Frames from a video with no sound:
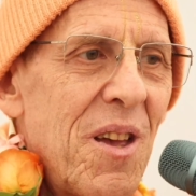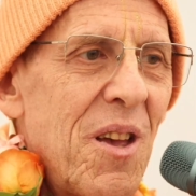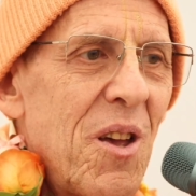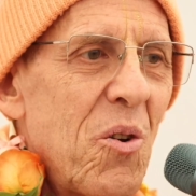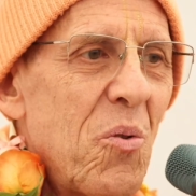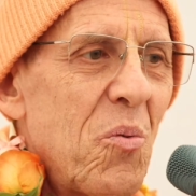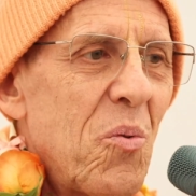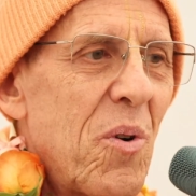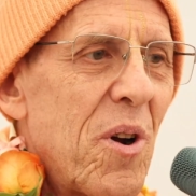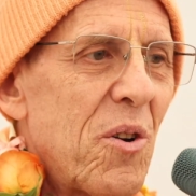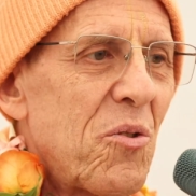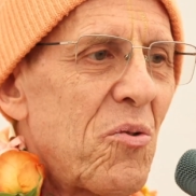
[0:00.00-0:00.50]

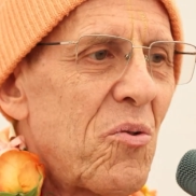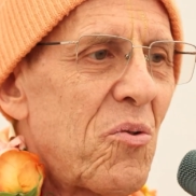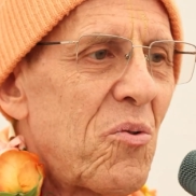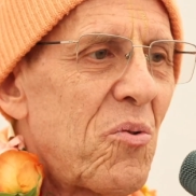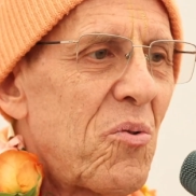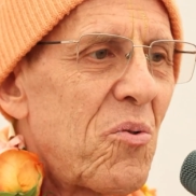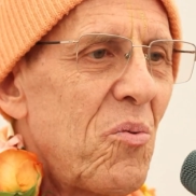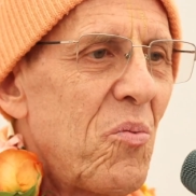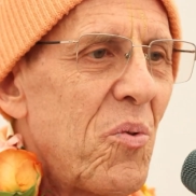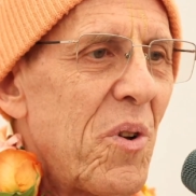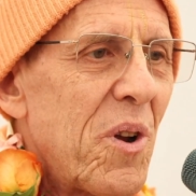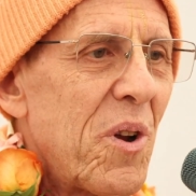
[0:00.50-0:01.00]

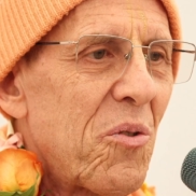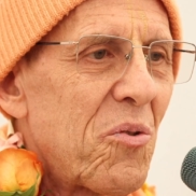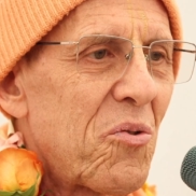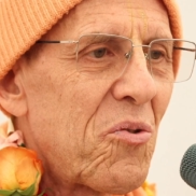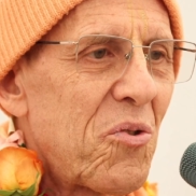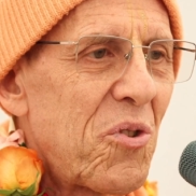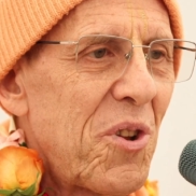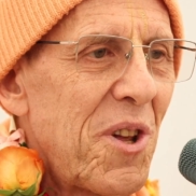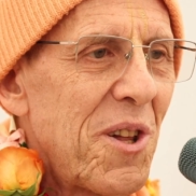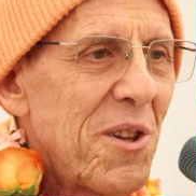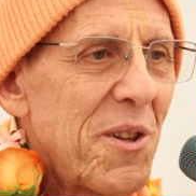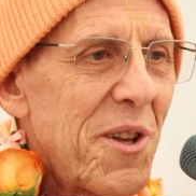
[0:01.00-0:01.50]
We're
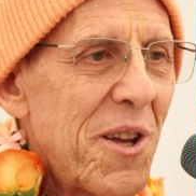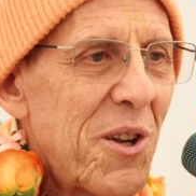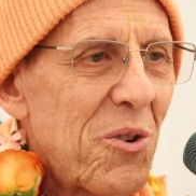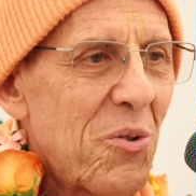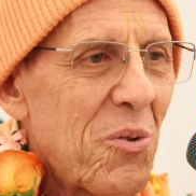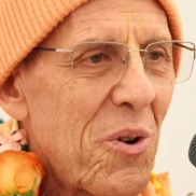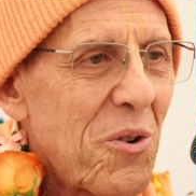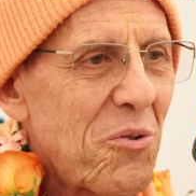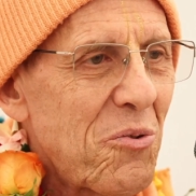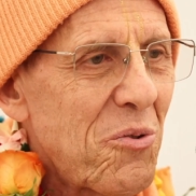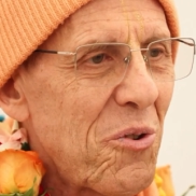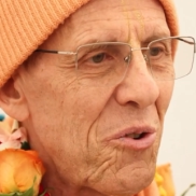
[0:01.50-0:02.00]
stealing
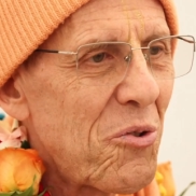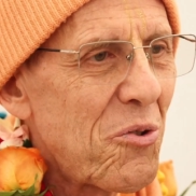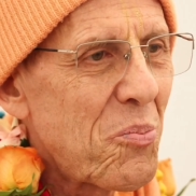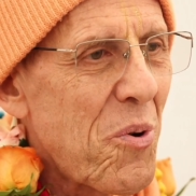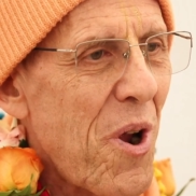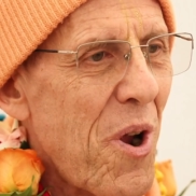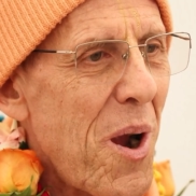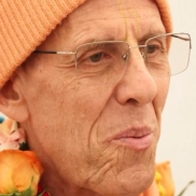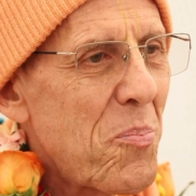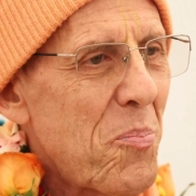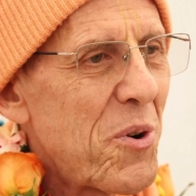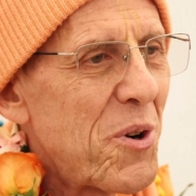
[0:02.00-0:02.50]
Krishna's
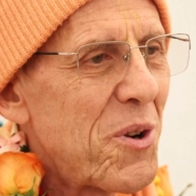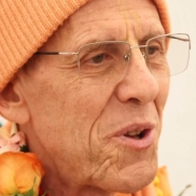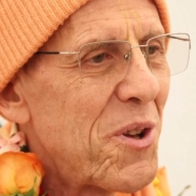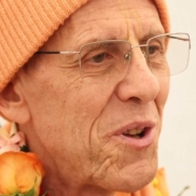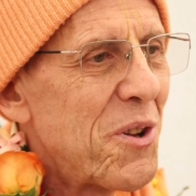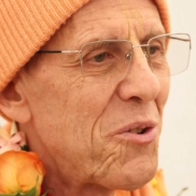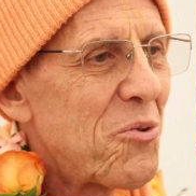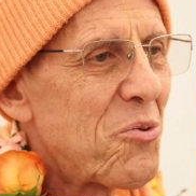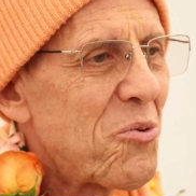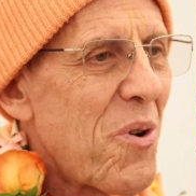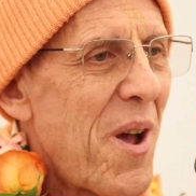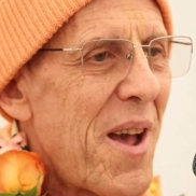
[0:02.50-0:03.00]
property
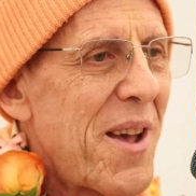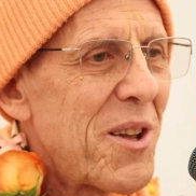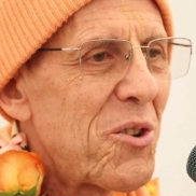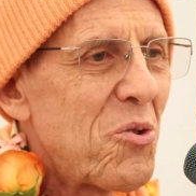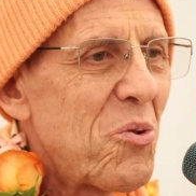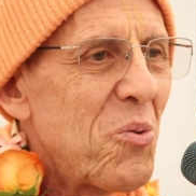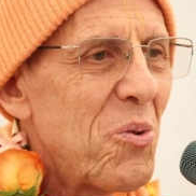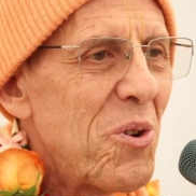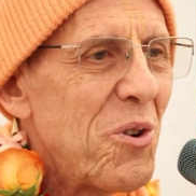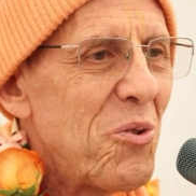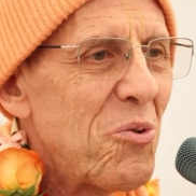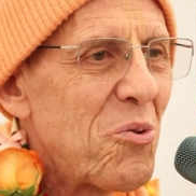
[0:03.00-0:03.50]
and trying
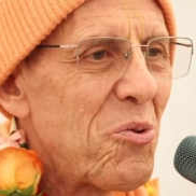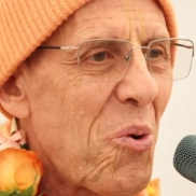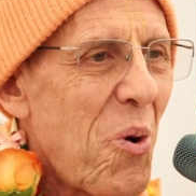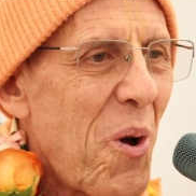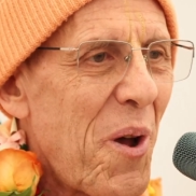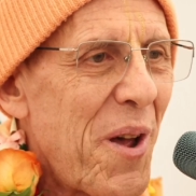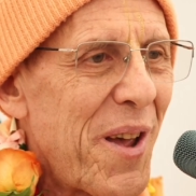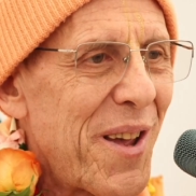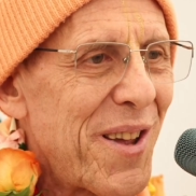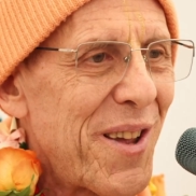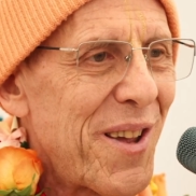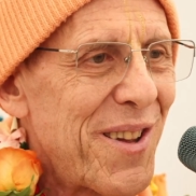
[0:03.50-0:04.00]
to
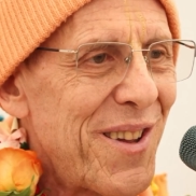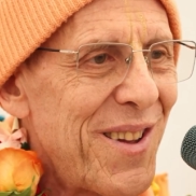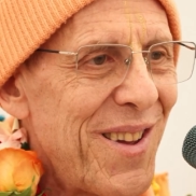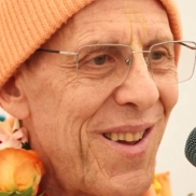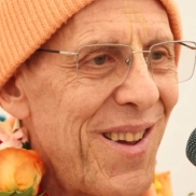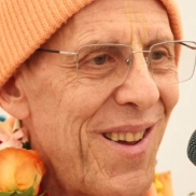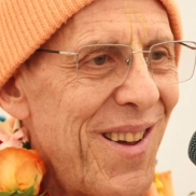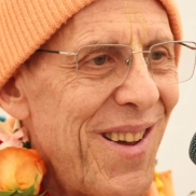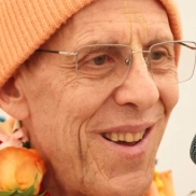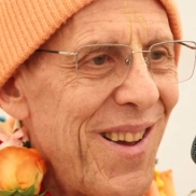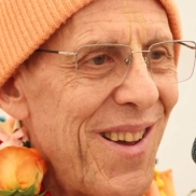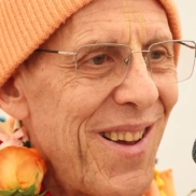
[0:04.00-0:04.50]
enjoy.
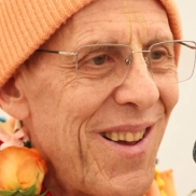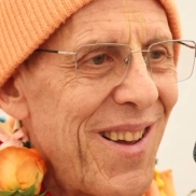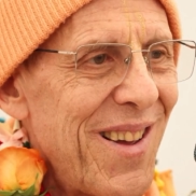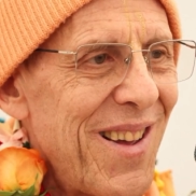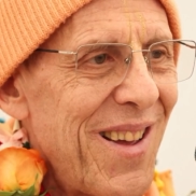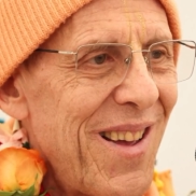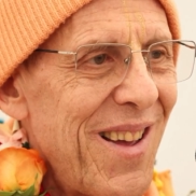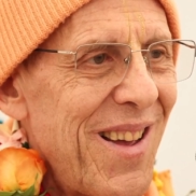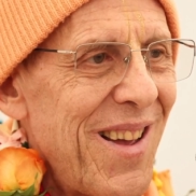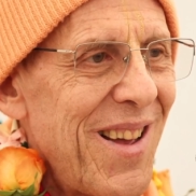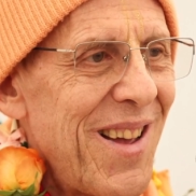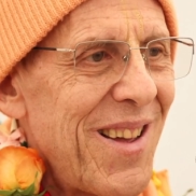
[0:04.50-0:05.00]

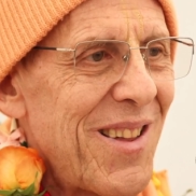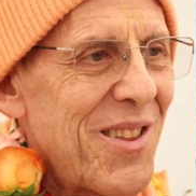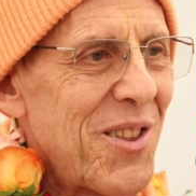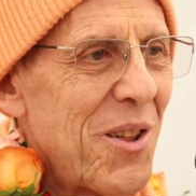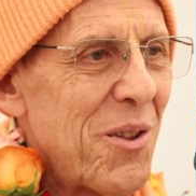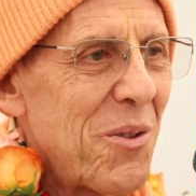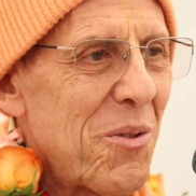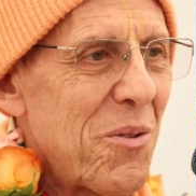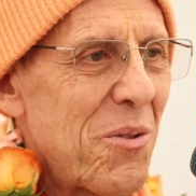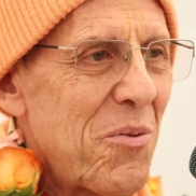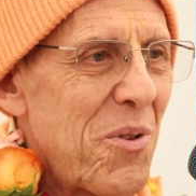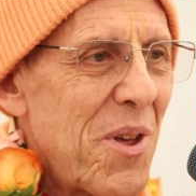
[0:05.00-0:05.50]

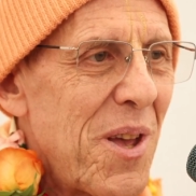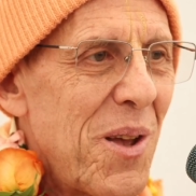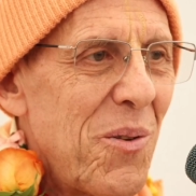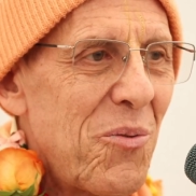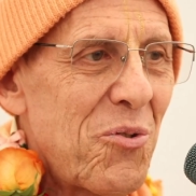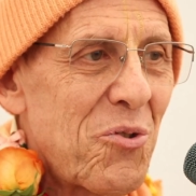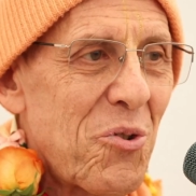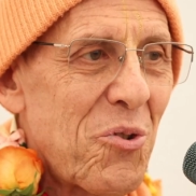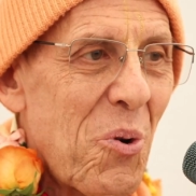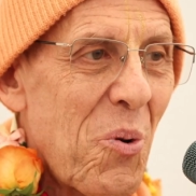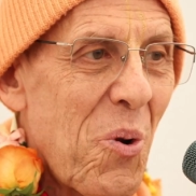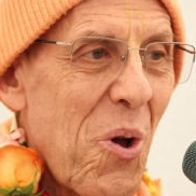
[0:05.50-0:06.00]
The
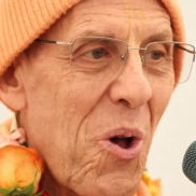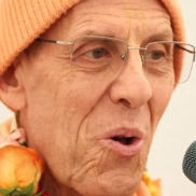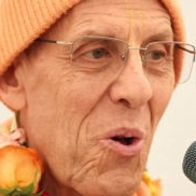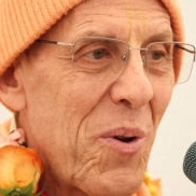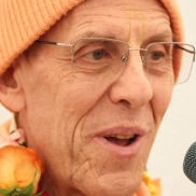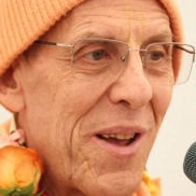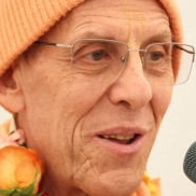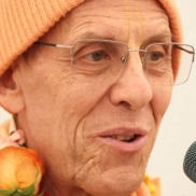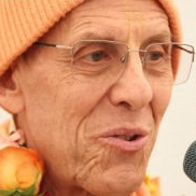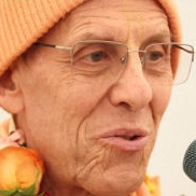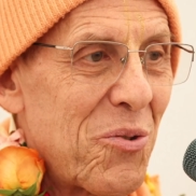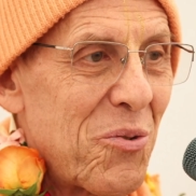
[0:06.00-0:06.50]
thieves are
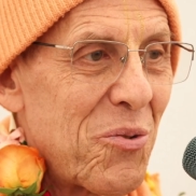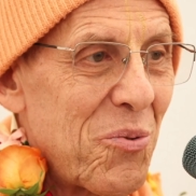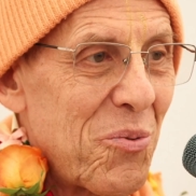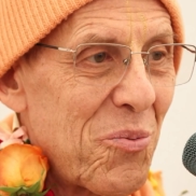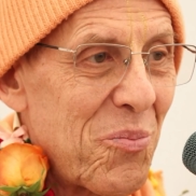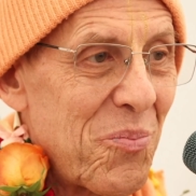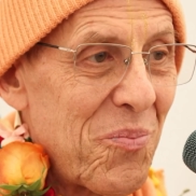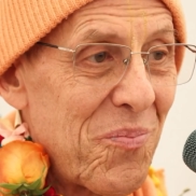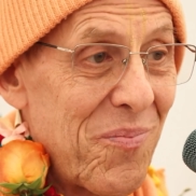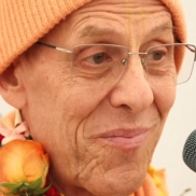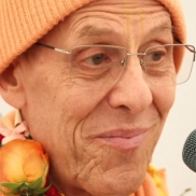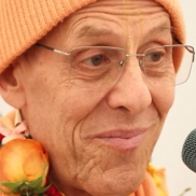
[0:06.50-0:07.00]
always
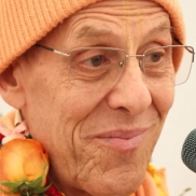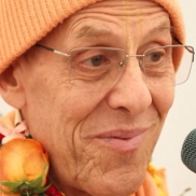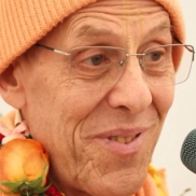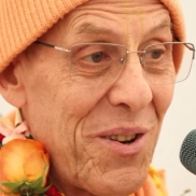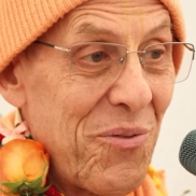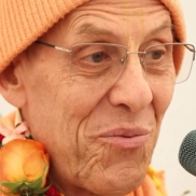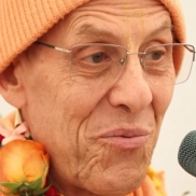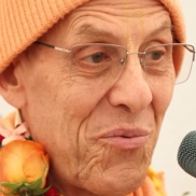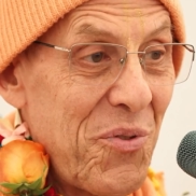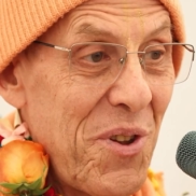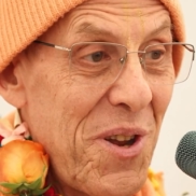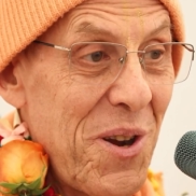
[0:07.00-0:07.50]

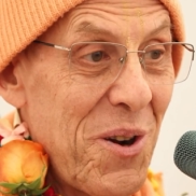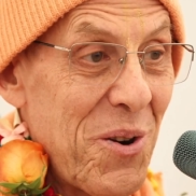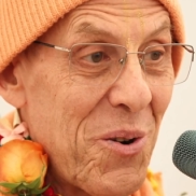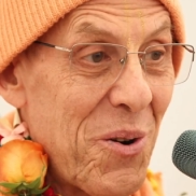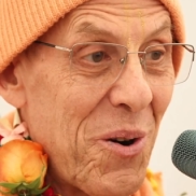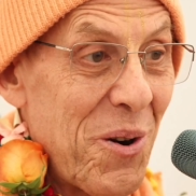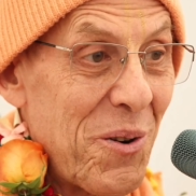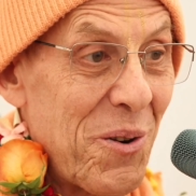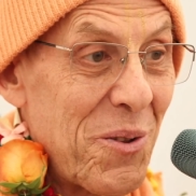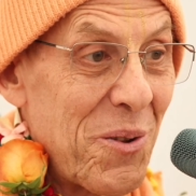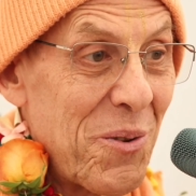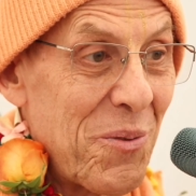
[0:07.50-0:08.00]
in
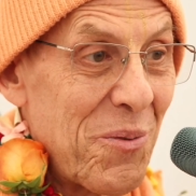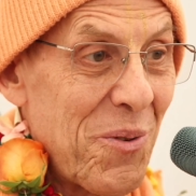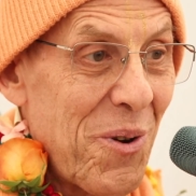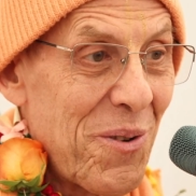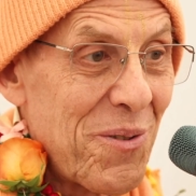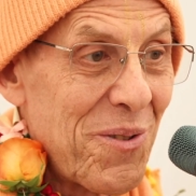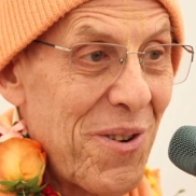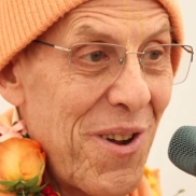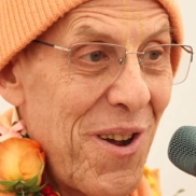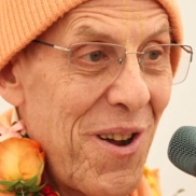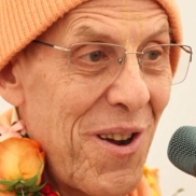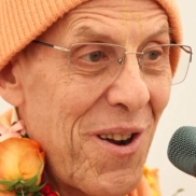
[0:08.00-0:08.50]
fear.
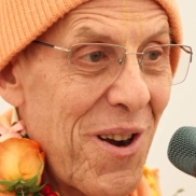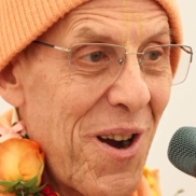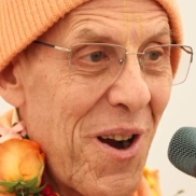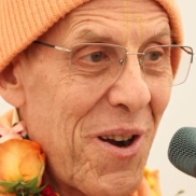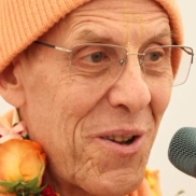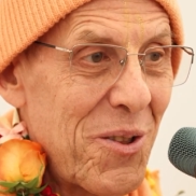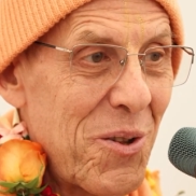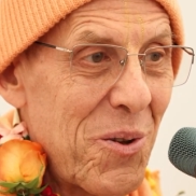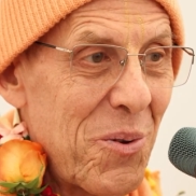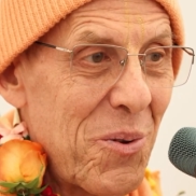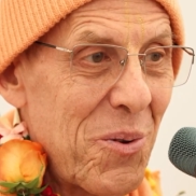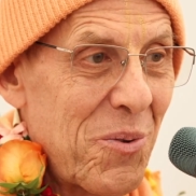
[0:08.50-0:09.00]
Are
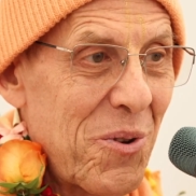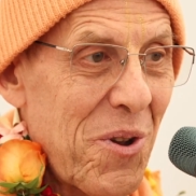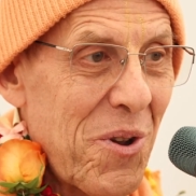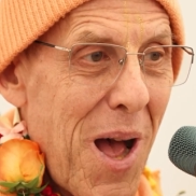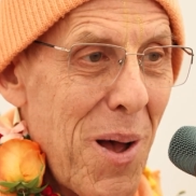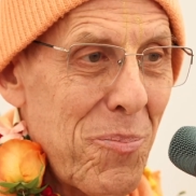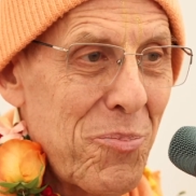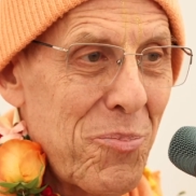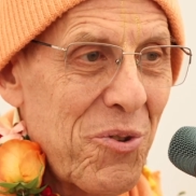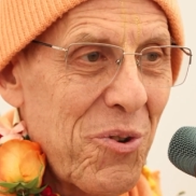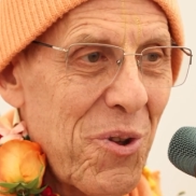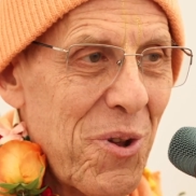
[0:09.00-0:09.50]
the
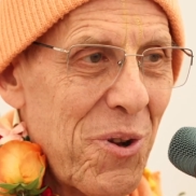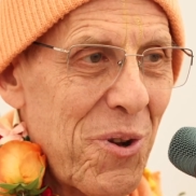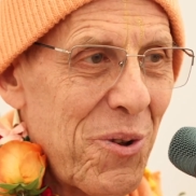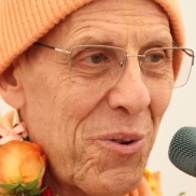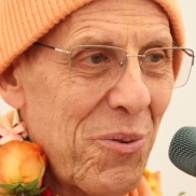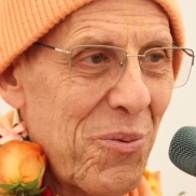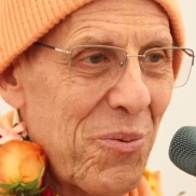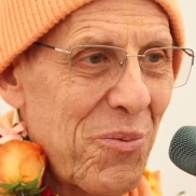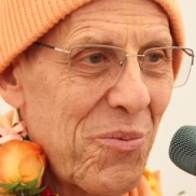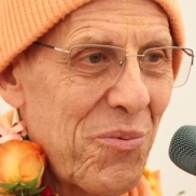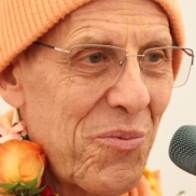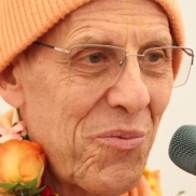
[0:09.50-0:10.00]
cops going
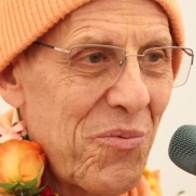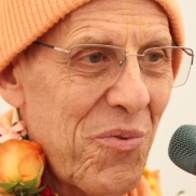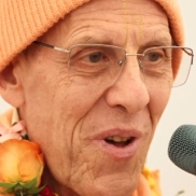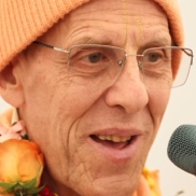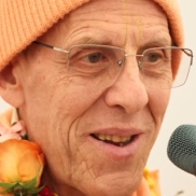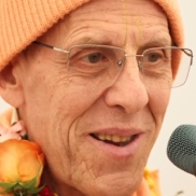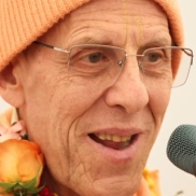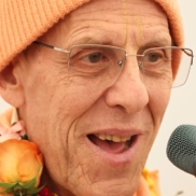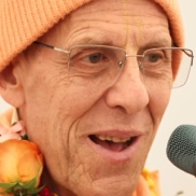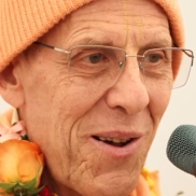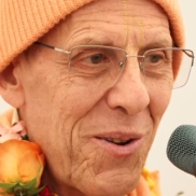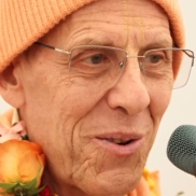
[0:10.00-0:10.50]
to
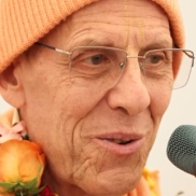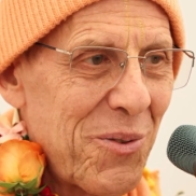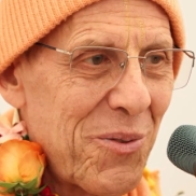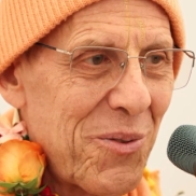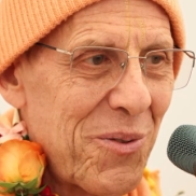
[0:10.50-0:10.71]
find out?